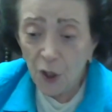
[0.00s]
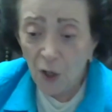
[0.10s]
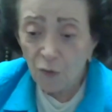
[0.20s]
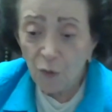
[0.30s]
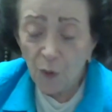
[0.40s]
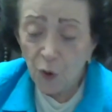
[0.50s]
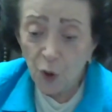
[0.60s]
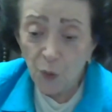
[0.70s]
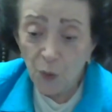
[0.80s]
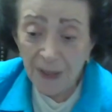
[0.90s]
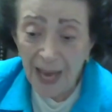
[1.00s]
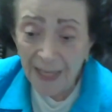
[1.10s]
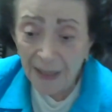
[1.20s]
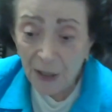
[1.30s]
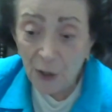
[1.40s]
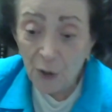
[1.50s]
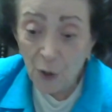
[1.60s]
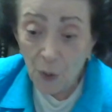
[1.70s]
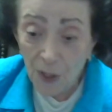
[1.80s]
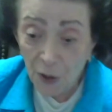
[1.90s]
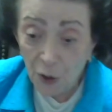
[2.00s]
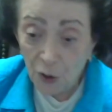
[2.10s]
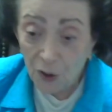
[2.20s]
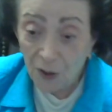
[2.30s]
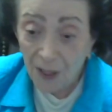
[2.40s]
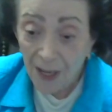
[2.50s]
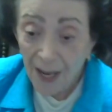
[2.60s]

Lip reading: contribution was asking the question.